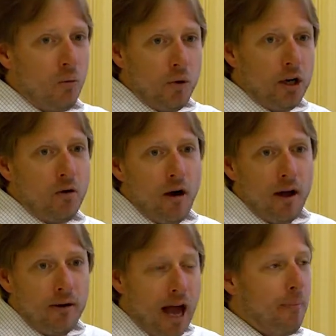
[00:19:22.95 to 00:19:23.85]
Wouldn't you go
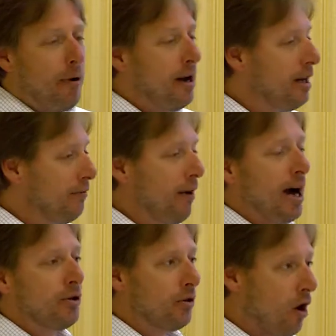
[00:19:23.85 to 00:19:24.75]
out and not pay any
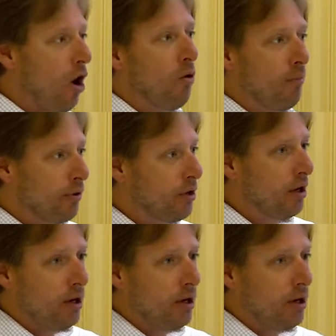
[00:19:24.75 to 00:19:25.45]
advisor at all 1%